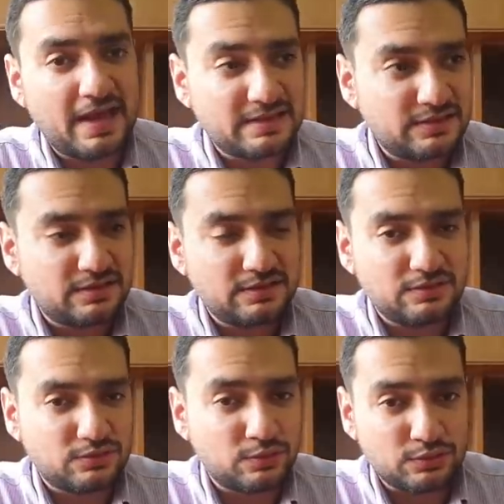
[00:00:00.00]
as
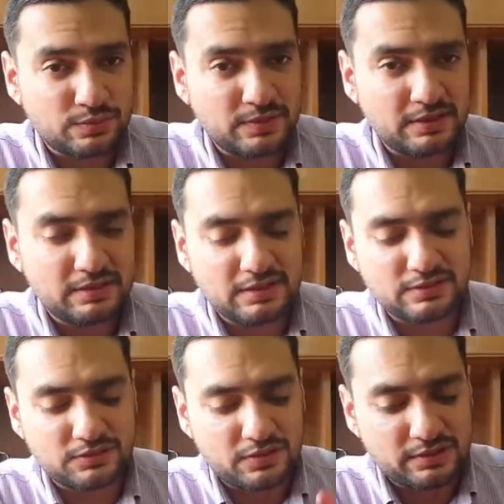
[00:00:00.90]
so to speak.
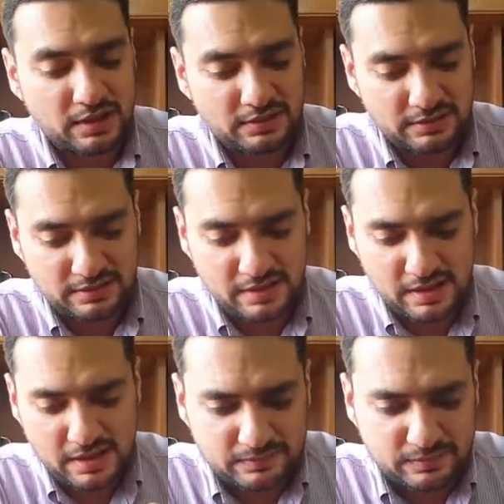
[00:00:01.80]
It's not colored.
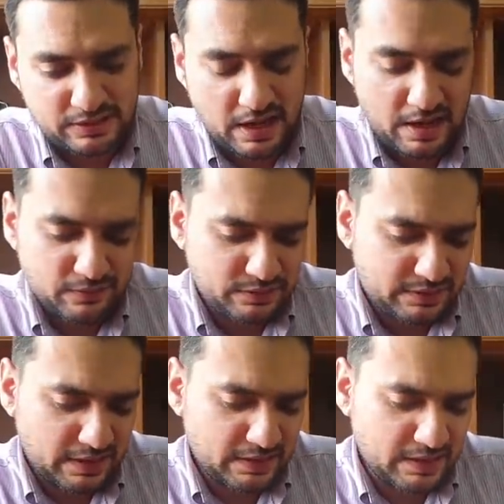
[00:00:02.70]
But I would
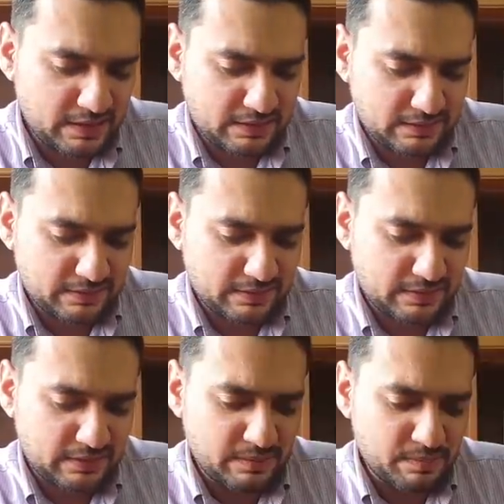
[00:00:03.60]
say that
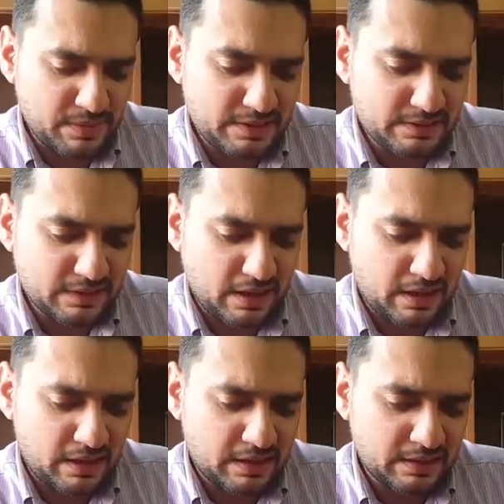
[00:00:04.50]
the mids
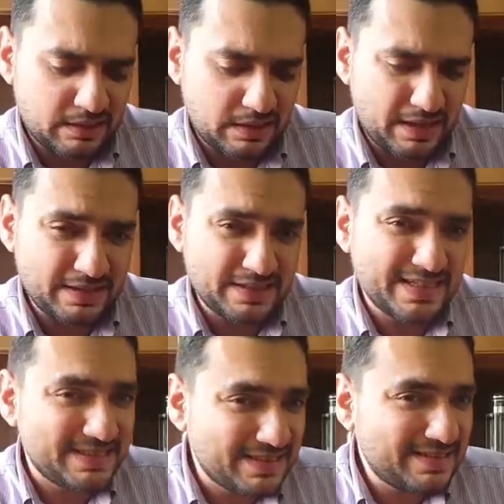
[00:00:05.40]
are a
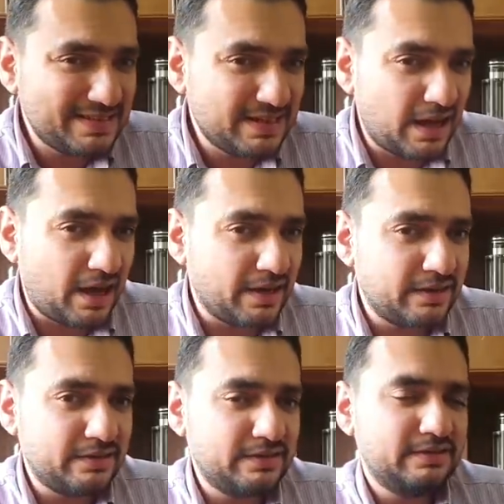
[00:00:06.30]
little
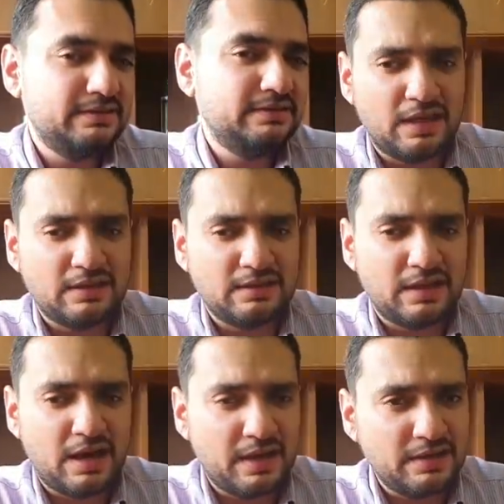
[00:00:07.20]
higher and
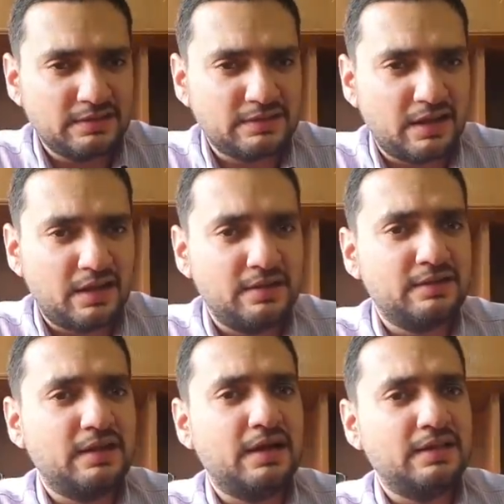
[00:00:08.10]
the highs
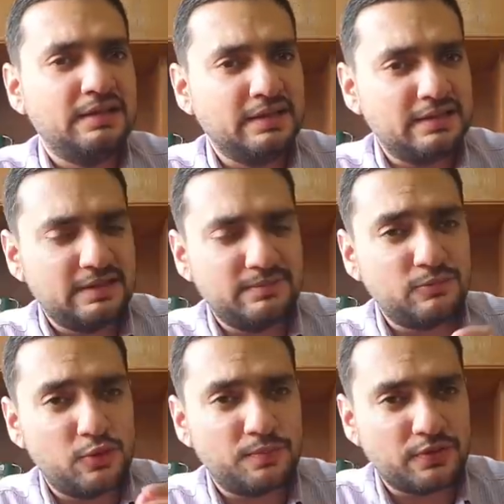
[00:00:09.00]
are a little
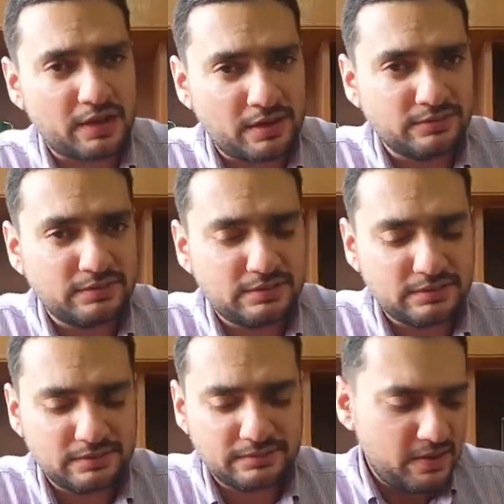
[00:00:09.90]
more pronounced.
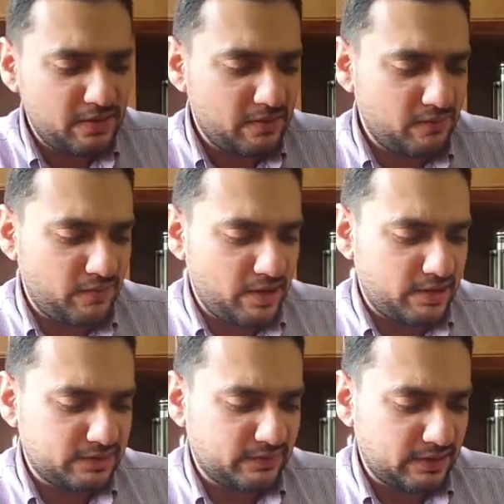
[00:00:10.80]

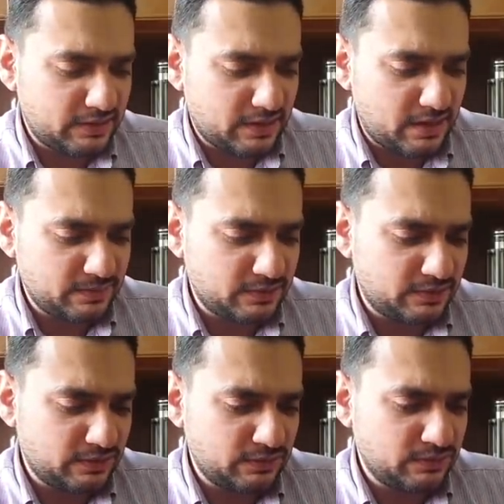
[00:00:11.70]
Whereas when it comes
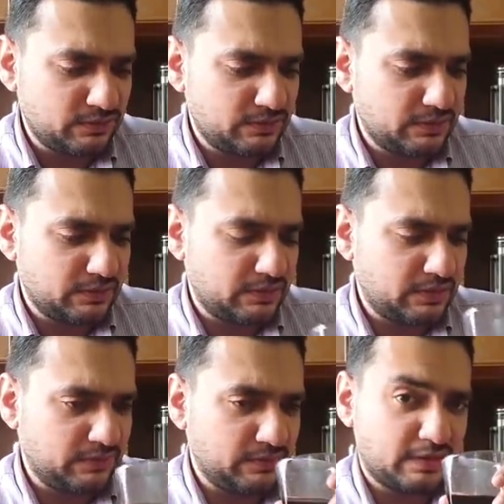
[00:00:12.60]
to
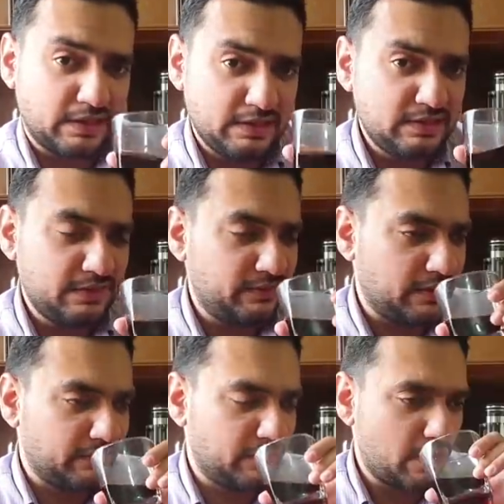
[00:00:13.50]
the Kalita
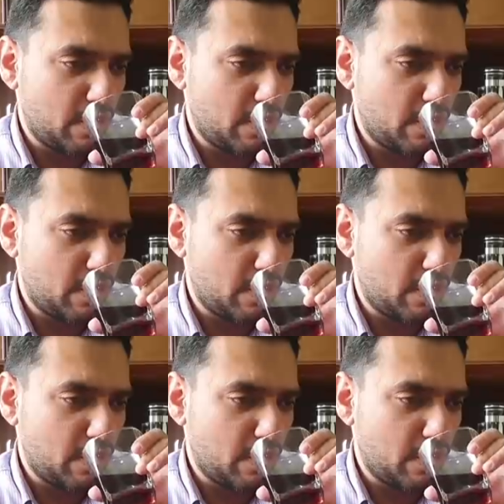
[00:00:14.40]
Wave,